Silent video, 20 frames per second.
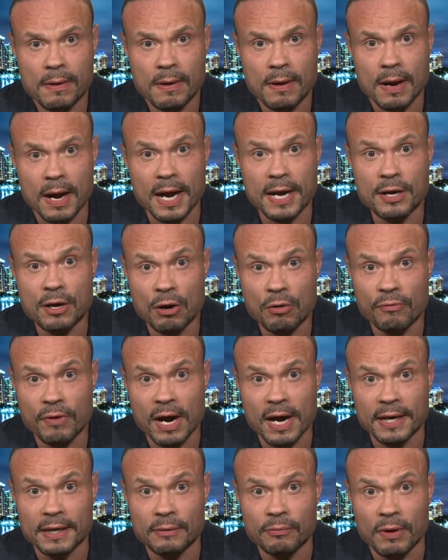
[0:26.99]
I know
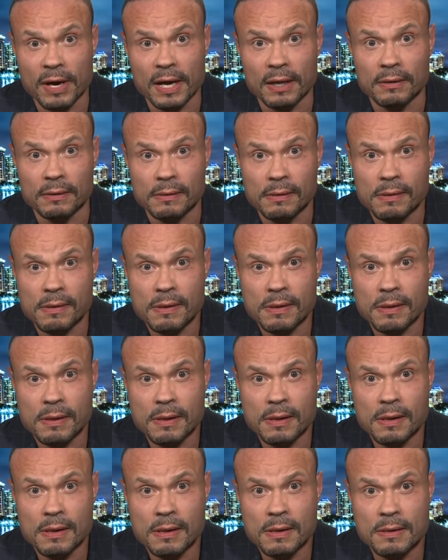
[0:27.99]
Ronnie well.
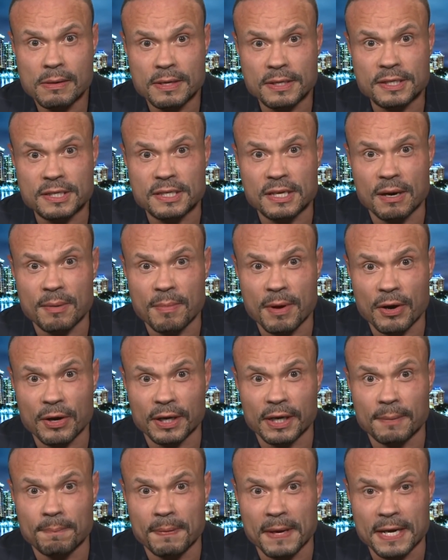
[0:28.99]
This is an
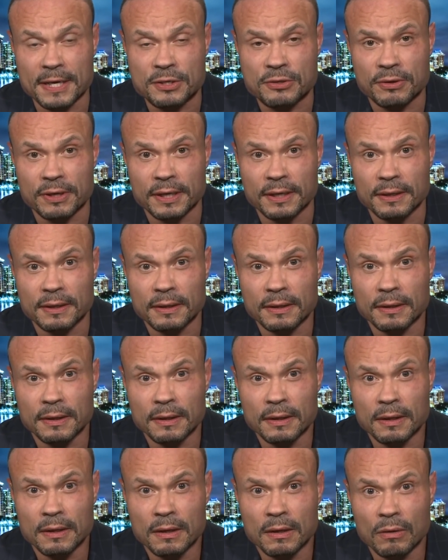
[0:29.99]
American patriot.
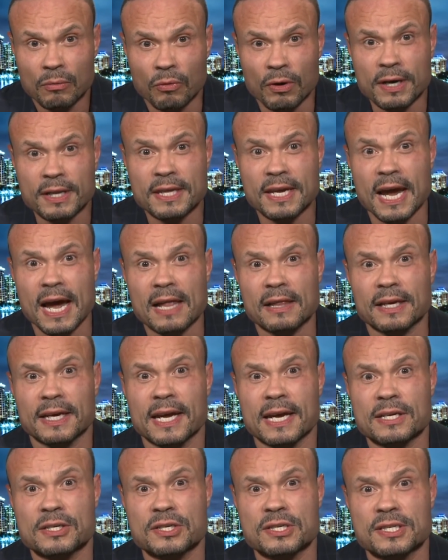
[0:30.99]
One of the
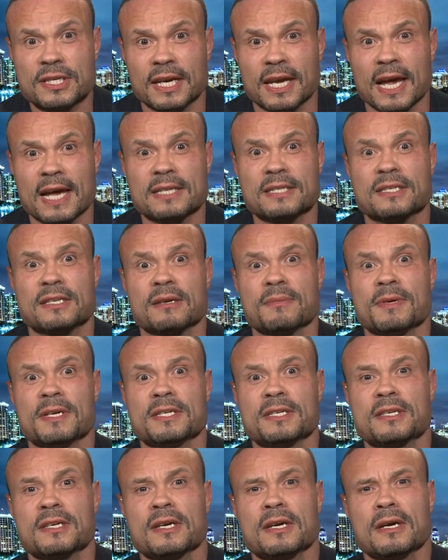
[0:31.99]
allegations against him
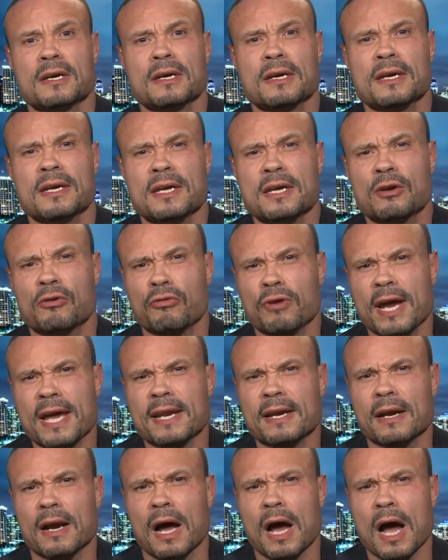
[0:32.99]
is he
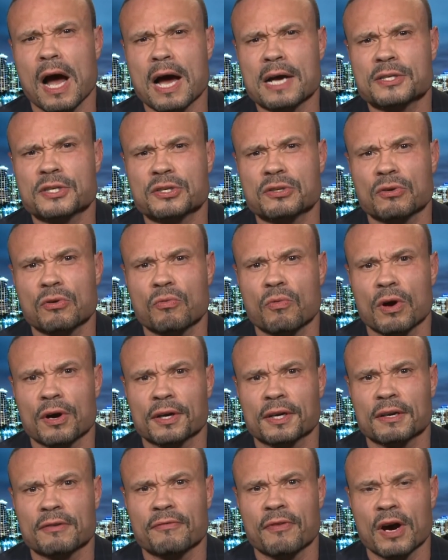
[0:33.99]
created a hostile
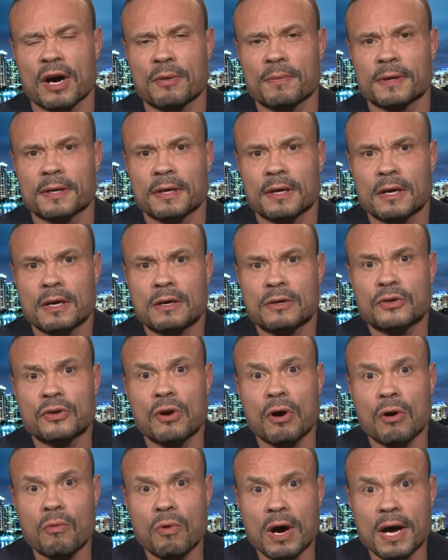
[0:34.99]
work environment. You
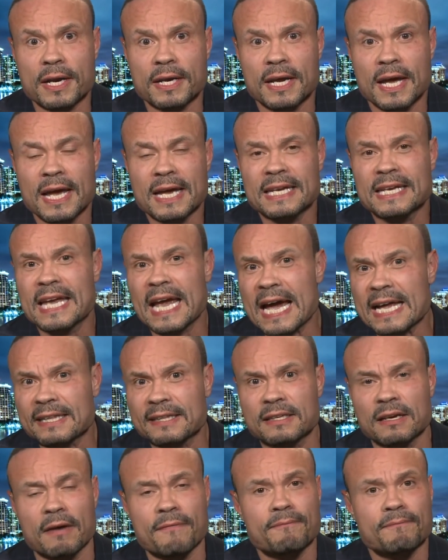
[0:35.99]
know what? Get
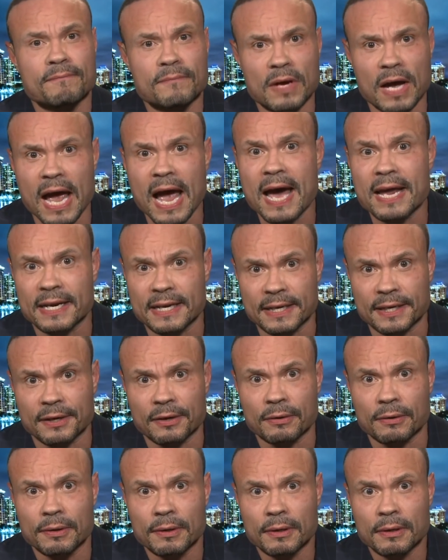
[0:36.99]
the out of
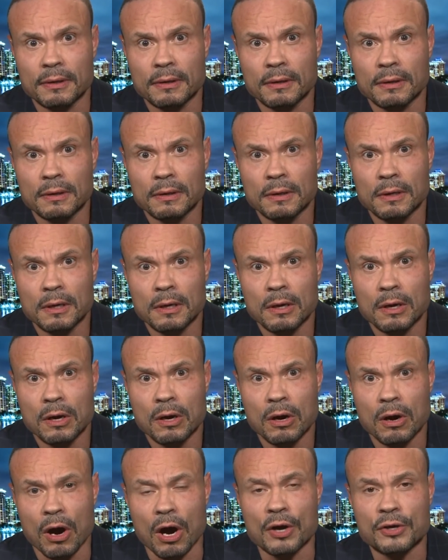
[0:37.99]
here.
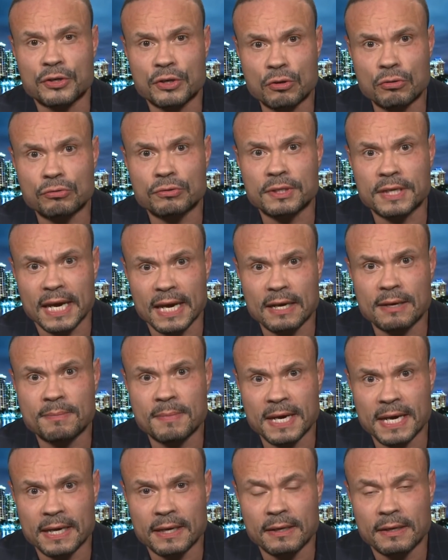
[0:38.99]
Are you kidding
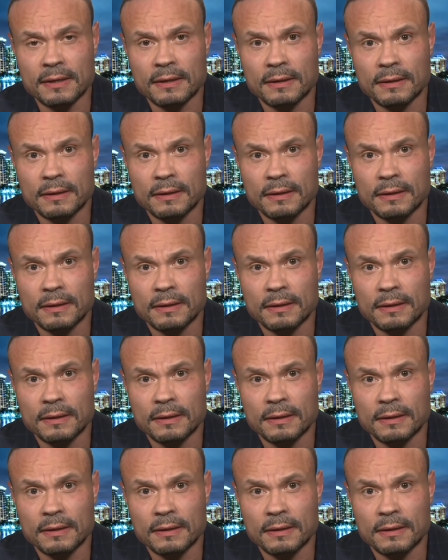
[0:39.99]
me?